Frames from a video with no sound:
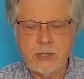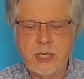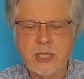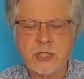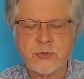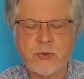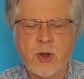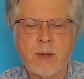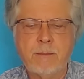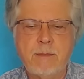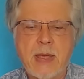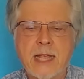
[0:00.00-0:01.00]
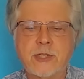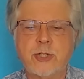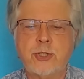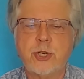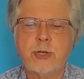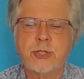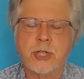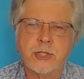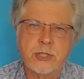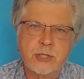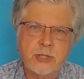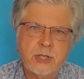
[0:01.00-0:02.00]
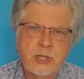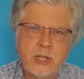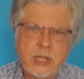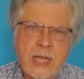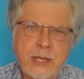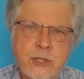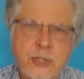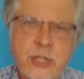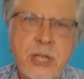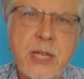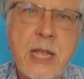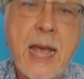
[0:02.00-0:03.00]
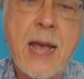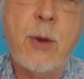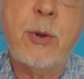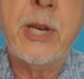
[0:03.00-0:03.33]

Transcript: is from Massachusetts, and you see how it